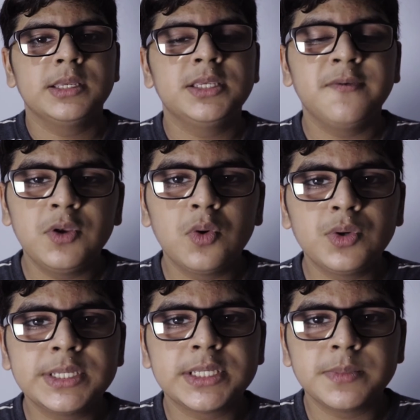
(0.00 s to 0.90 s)
See, if you
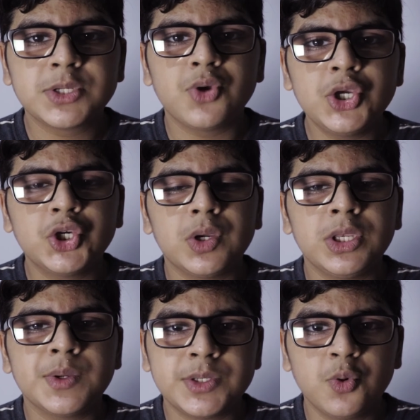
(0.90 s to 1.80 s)
notice some stranger
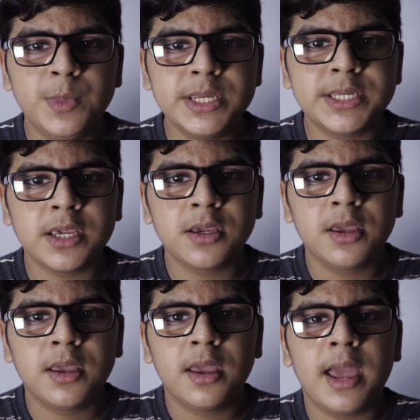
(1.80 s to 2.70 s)
in your Zoom meeting,
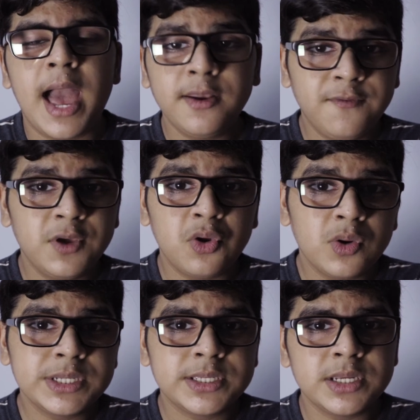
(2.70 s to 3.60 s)
and if you're
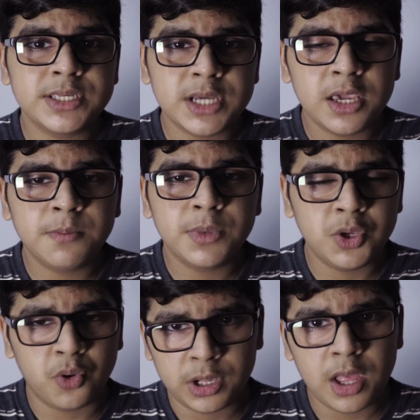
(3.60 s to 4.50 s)
noticed in time,
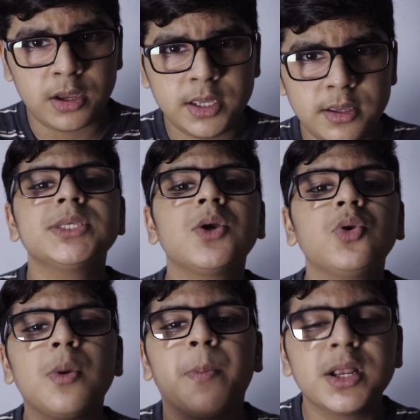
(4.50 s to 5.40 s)
you're in luck. Just go
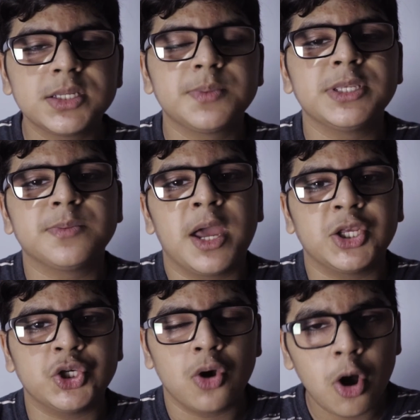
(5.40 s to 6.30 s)
to the participants
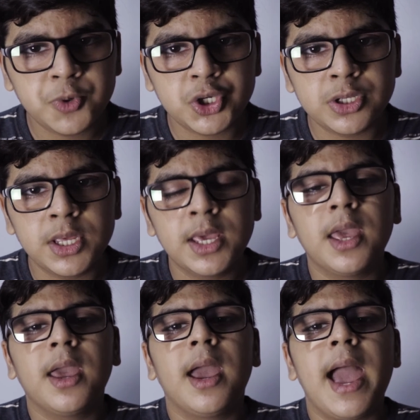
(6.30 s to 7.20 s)
managing option
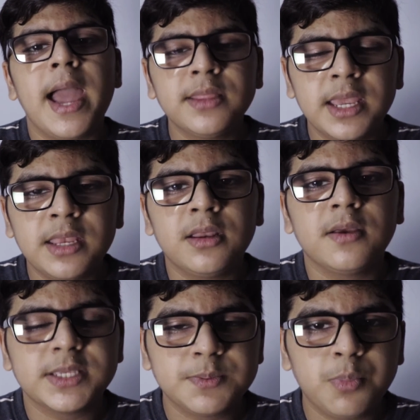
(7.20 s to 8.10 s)
and then
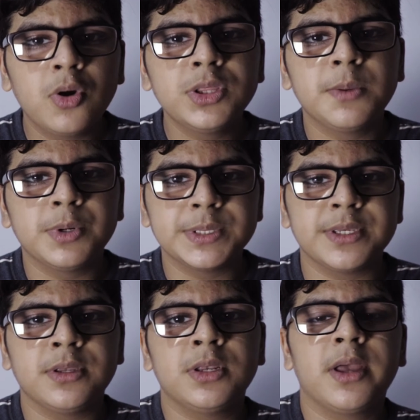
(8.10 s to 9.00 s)
spot the
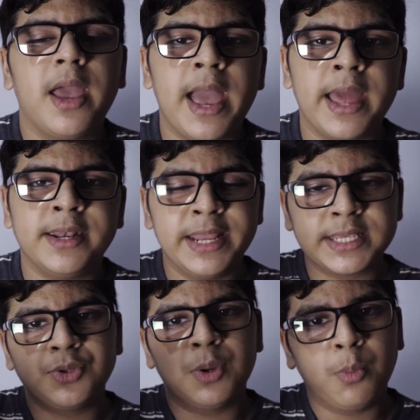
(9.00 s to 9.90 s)
person, and
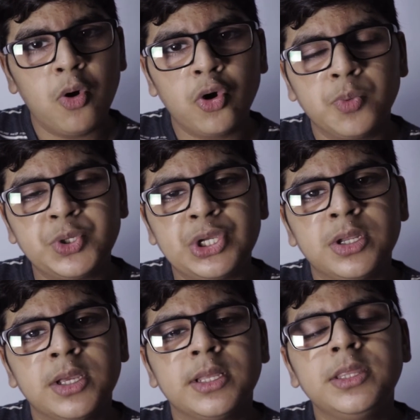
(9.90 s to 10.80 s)
next to the more
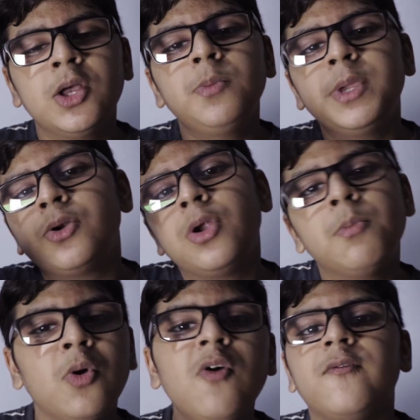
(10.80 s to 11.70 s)
option, there'll be a
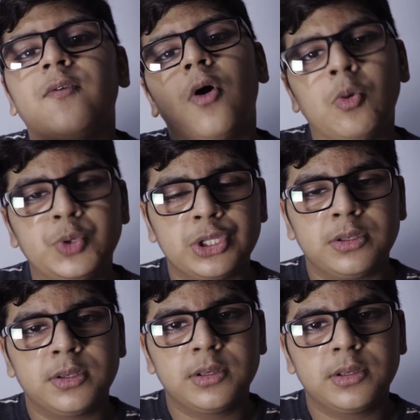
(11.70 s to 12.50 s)
remove option.